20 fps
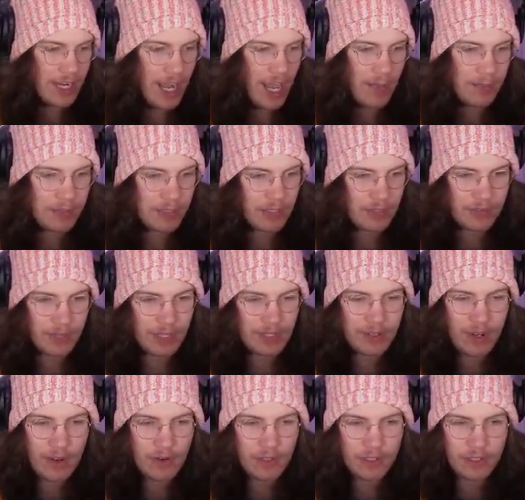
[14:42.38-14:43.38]
it up so they
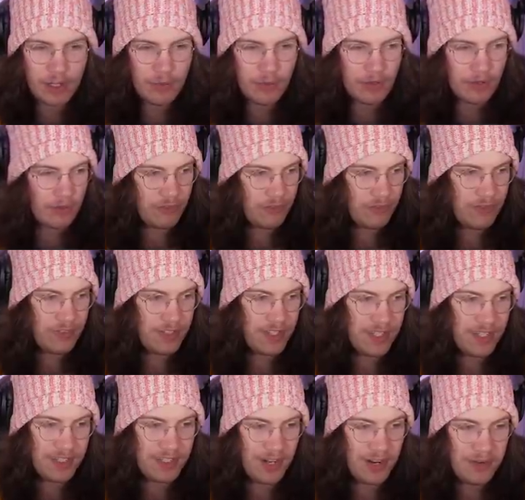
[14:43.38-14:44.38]
know you don't want
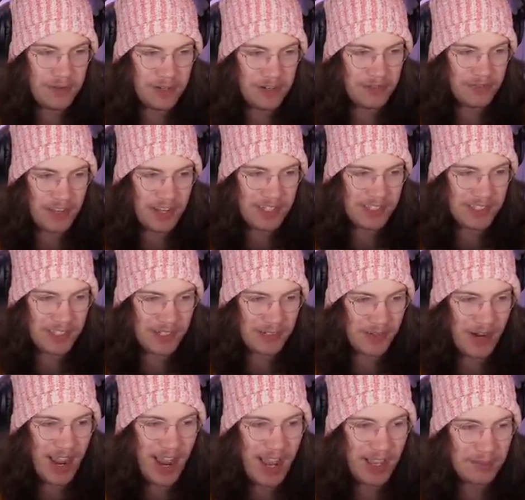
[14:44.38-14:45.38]
to. You don't want to verse the
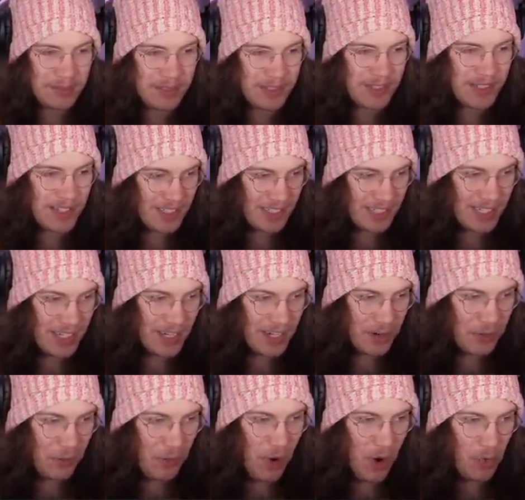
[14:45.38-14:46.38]
crabs. It's like you got
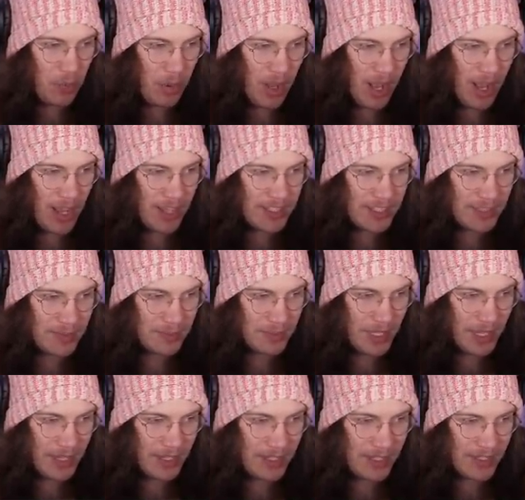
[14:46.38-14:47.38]
to walk past them
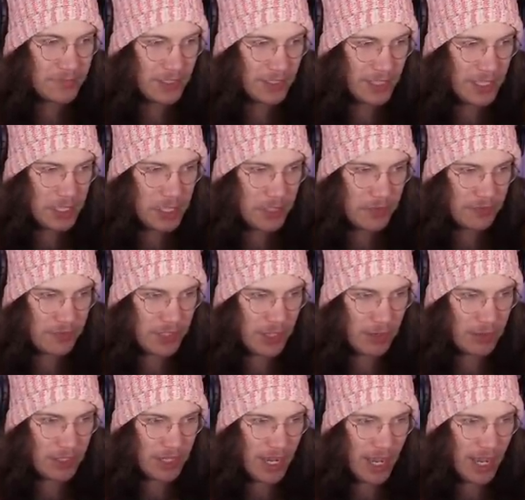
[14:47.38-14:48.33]
like the Legend of Zelda